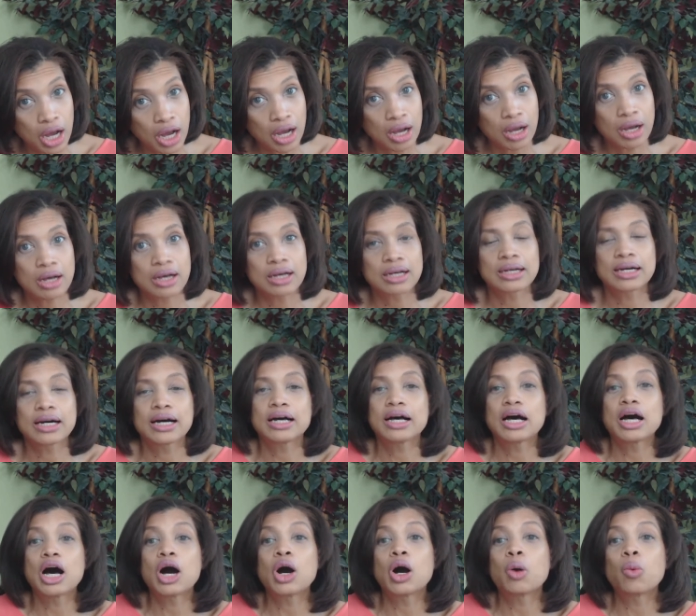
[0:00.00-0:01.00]
uh,
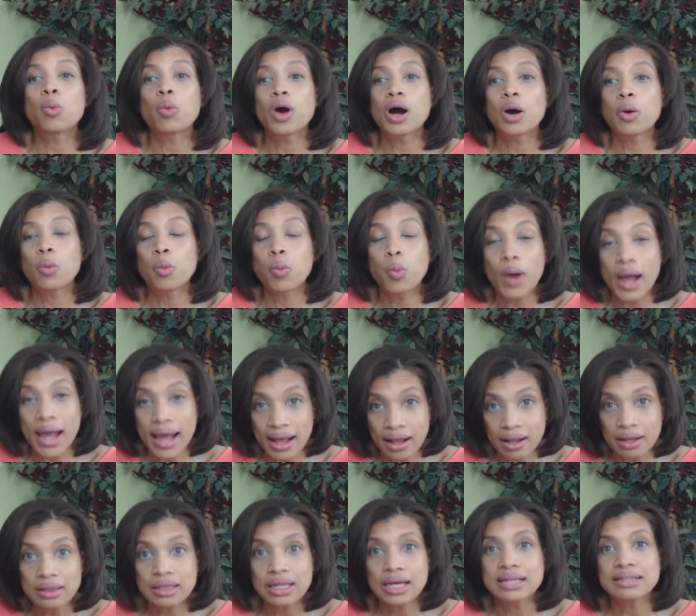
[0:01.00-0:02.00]
a, a
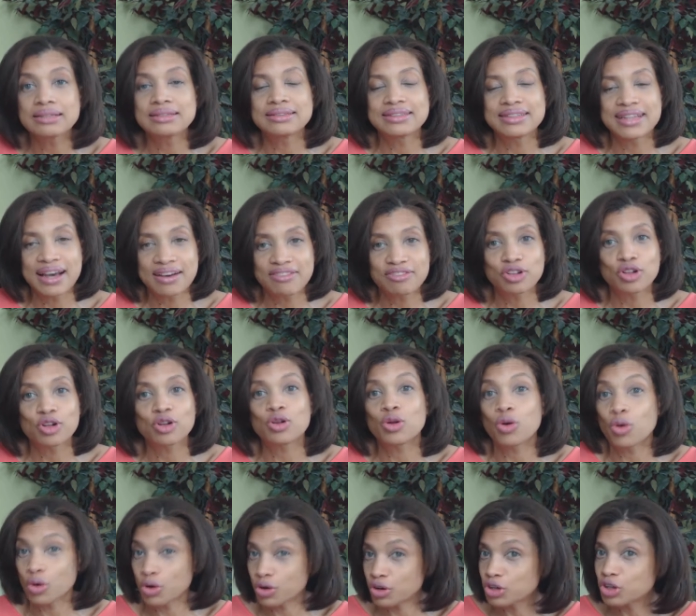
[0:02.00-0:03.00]
well
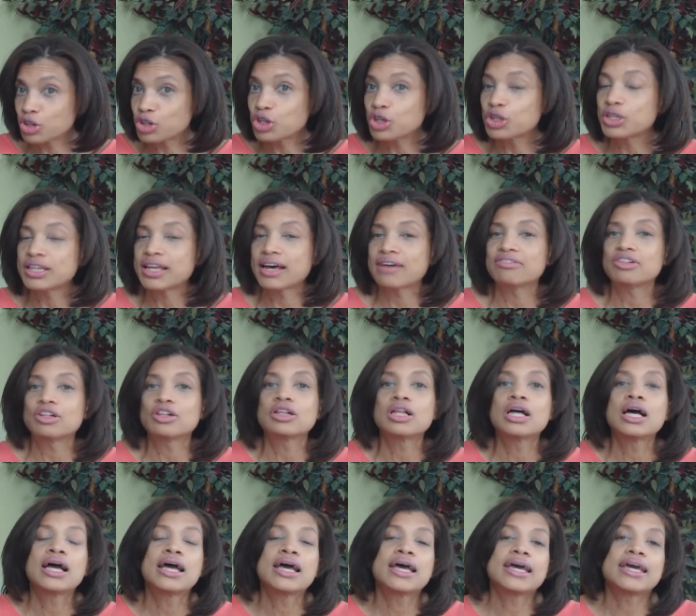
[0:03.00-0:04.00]
level or a good level
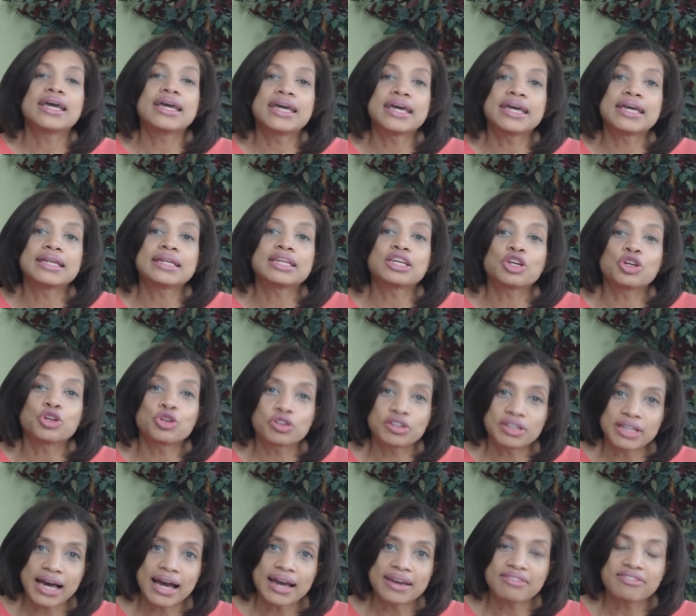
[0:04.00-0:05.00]
in
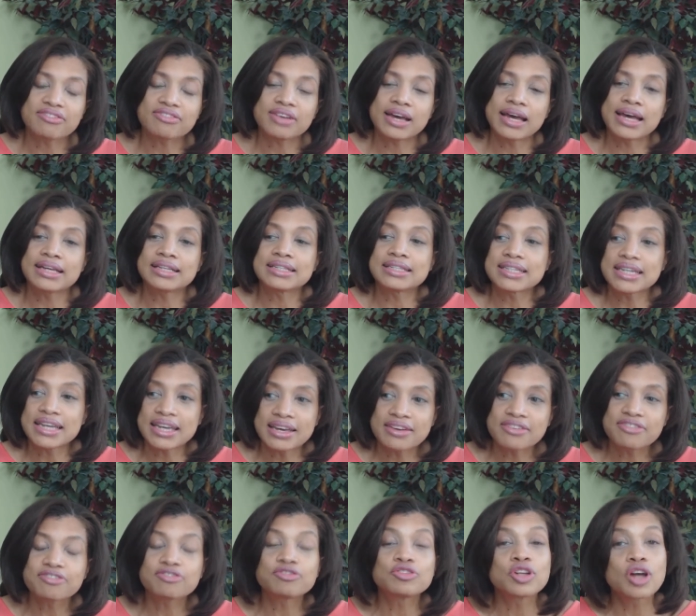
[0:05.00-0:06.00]
your life. And
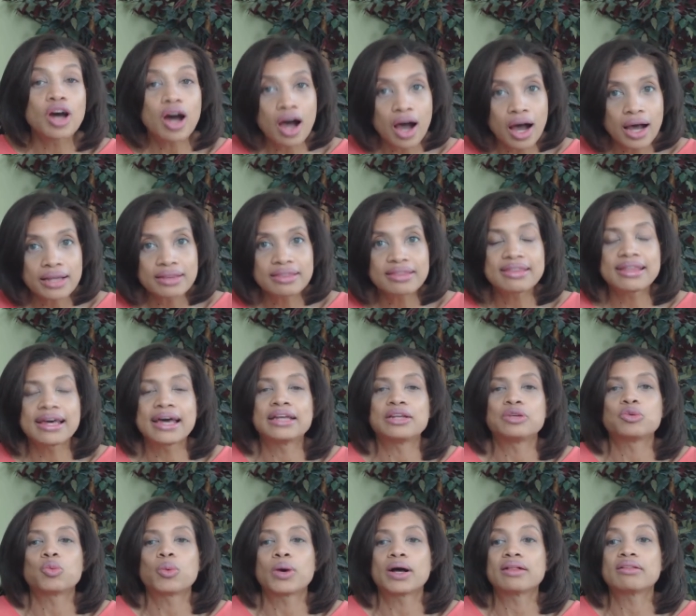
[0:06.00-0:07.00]
if not,
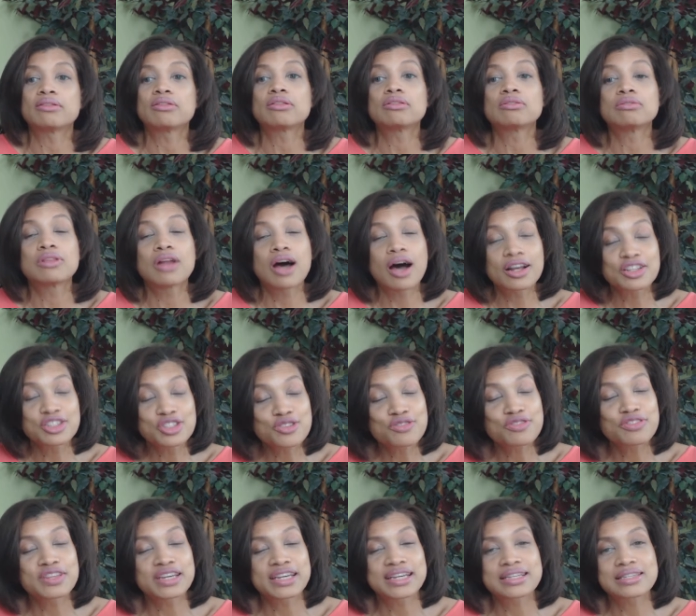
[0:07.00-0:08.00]
then, well, lots
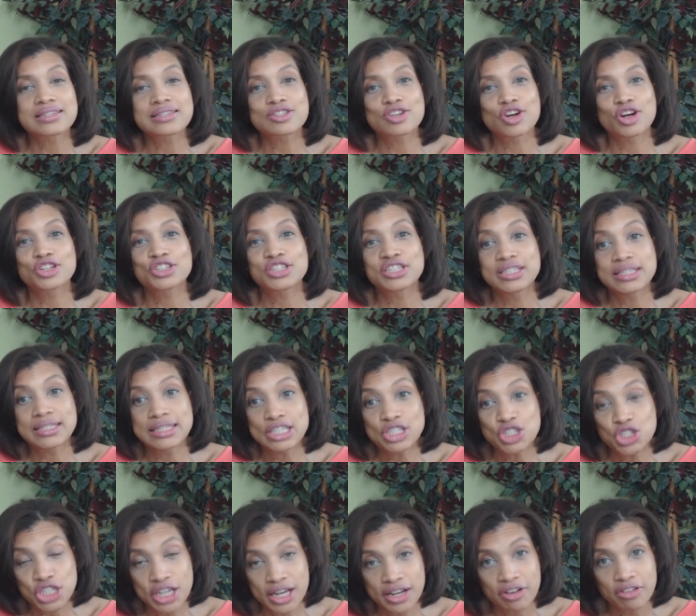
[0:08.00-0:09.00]
of things start to
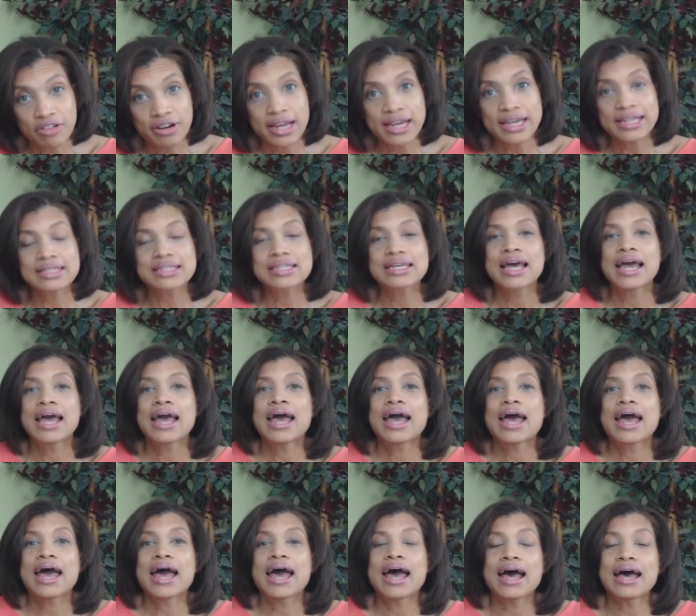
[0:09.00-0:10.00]
degenerate
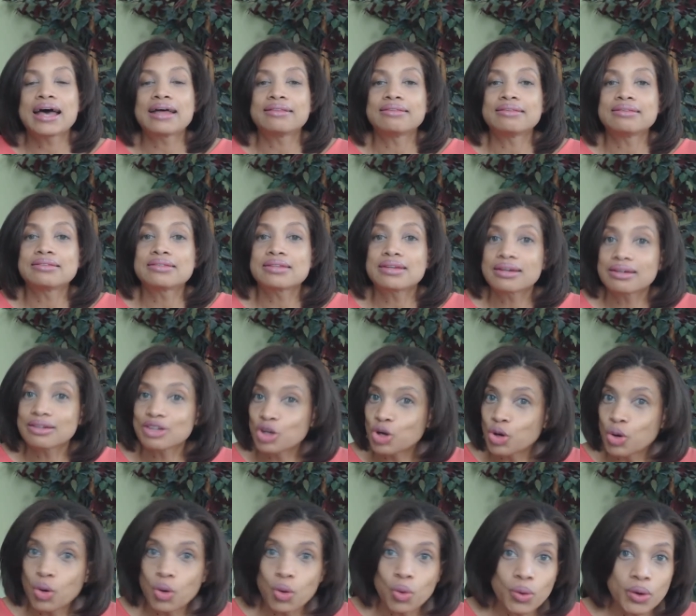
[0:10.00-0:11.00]
and
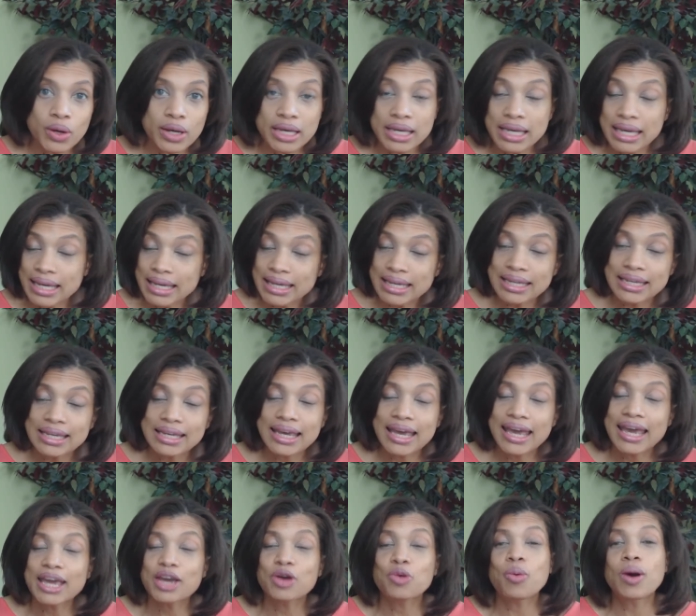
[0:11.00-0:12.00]
go
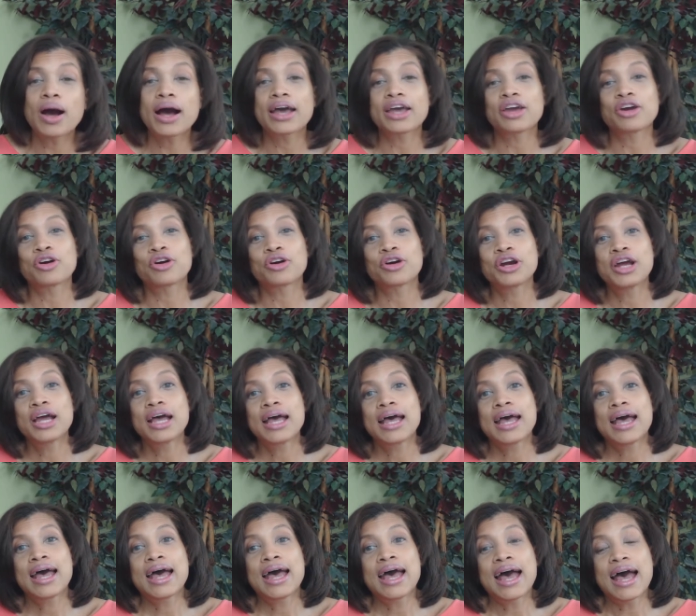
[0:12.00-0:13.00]
haywire.
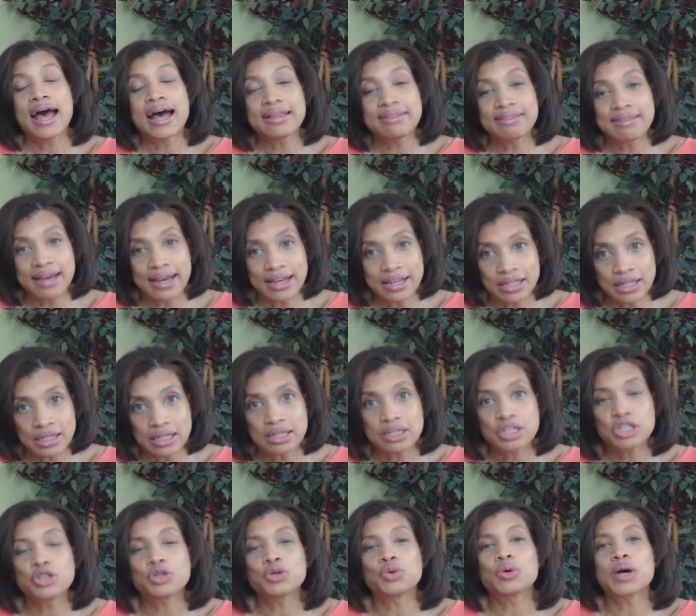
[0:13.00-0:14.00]
And then,
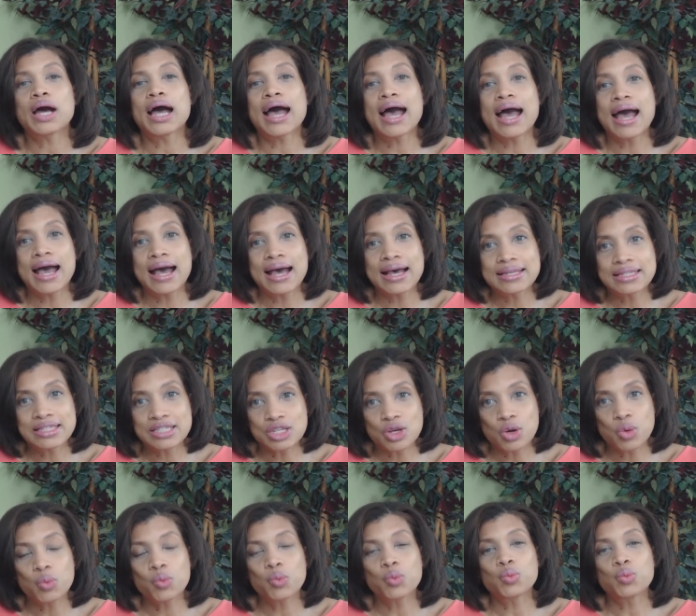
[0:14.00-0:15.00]
you know, as